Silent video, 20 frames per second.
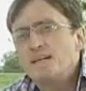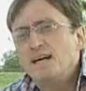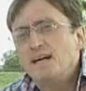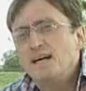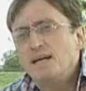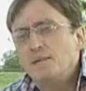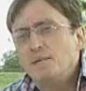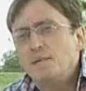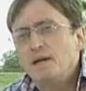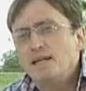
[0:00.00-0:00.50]

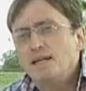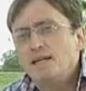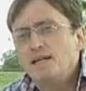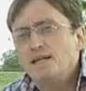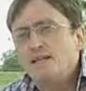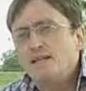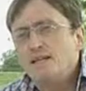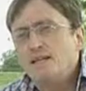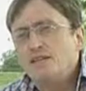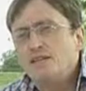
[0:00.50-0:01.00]

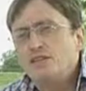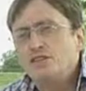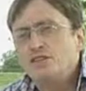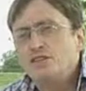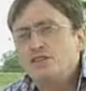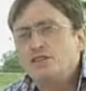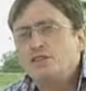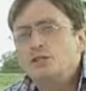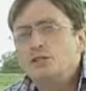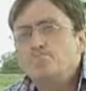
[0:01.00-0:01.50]
abandoned that
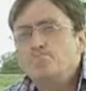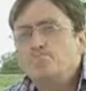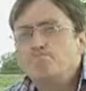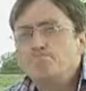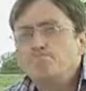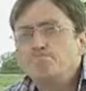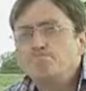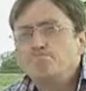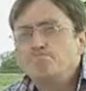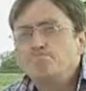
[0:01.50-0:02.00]
search
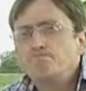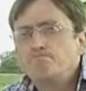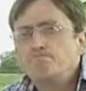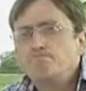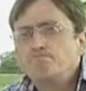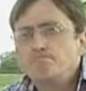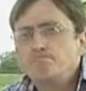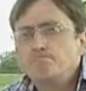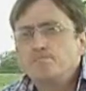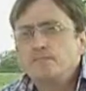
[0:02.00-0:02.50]

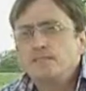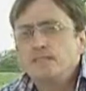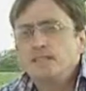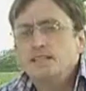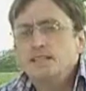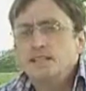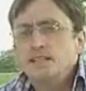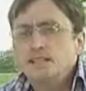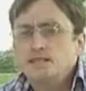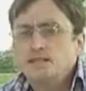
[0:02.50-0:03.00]

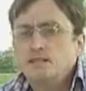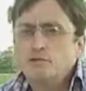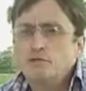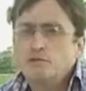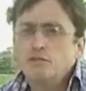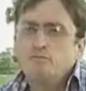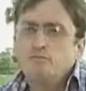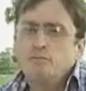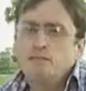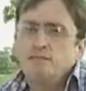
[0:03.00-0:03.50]
and
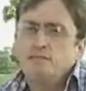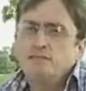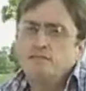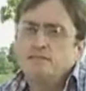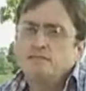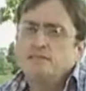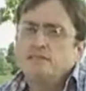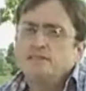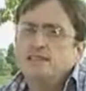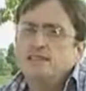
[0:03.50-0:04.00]
involved
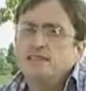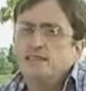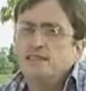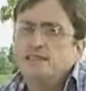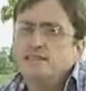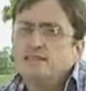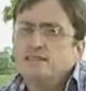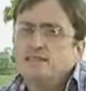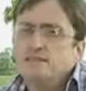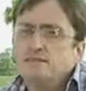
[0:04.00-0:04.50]
myself in
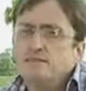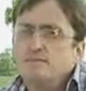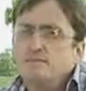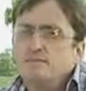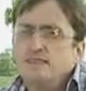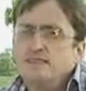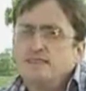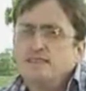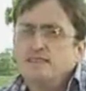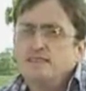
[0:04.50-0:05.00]
science.
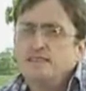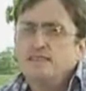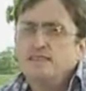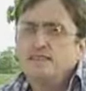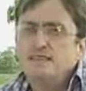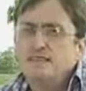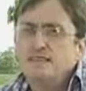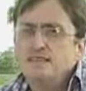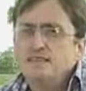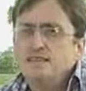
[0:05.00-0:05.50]

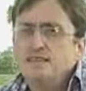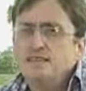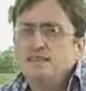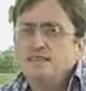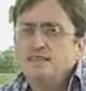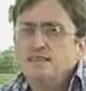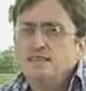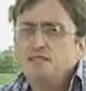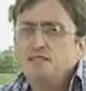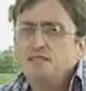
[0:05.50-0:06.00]

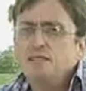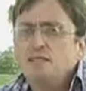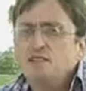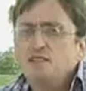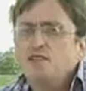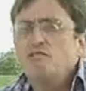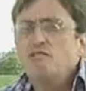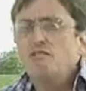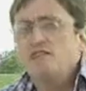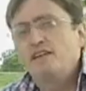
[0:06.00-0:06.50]
Now, there's been a
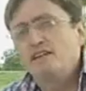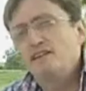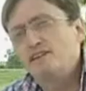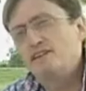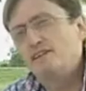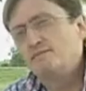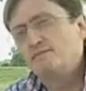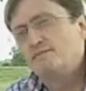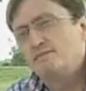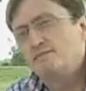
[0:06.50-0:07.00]

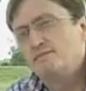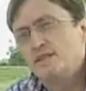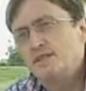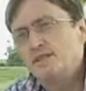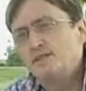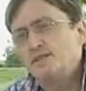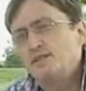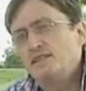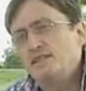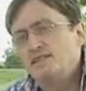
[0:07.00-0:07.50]
conflict
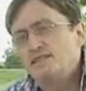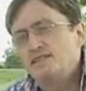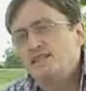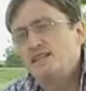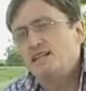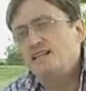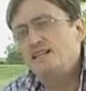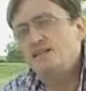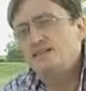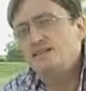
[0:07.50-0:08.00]
between
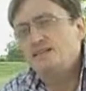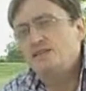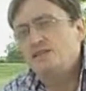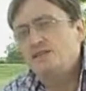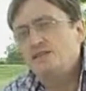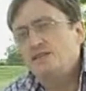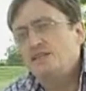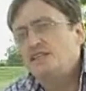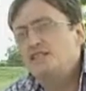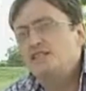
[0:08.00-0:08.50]
science and
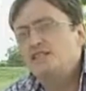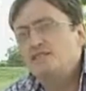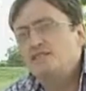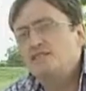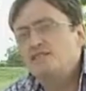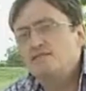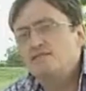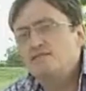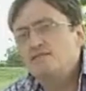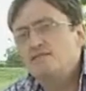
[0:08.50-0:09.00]

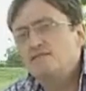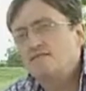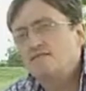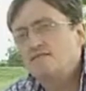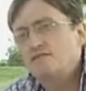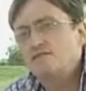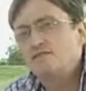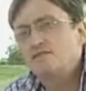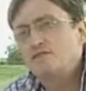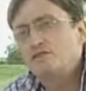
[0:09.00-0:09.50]
religion
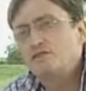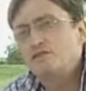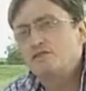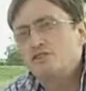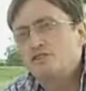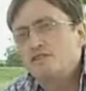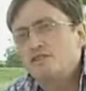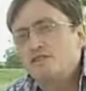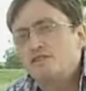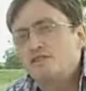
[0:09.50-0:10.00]
for
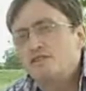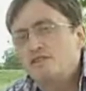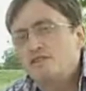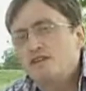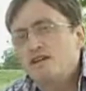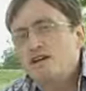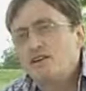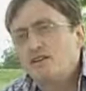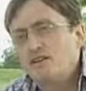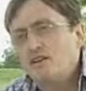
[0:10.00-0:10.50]
as long,
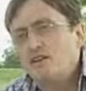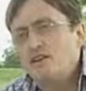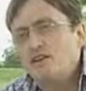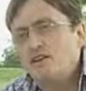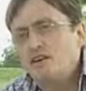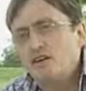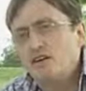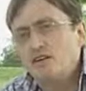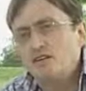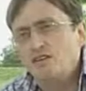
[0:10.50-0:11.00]
I
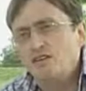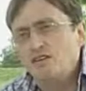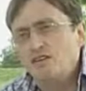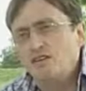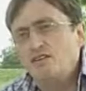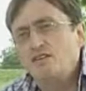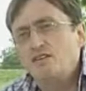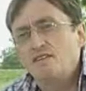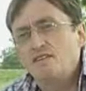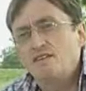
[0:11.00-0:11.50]
think,
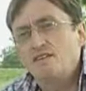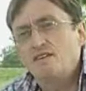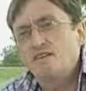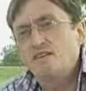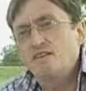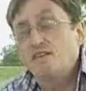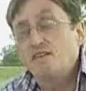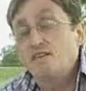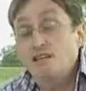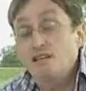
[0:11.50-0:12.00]
as
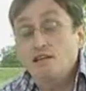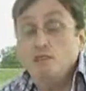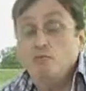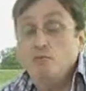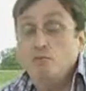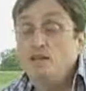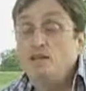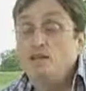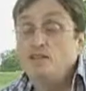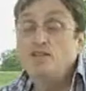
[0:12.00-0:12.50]
there have
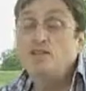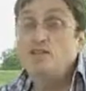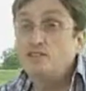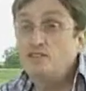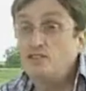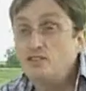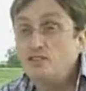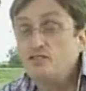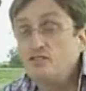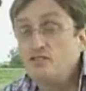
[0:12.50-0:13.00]
been
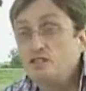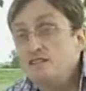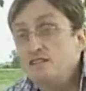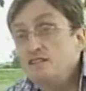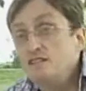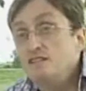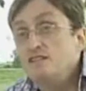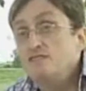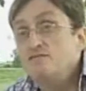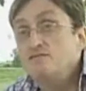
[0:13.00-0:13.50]
science and
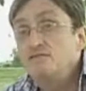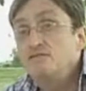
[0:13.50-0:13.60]
religion.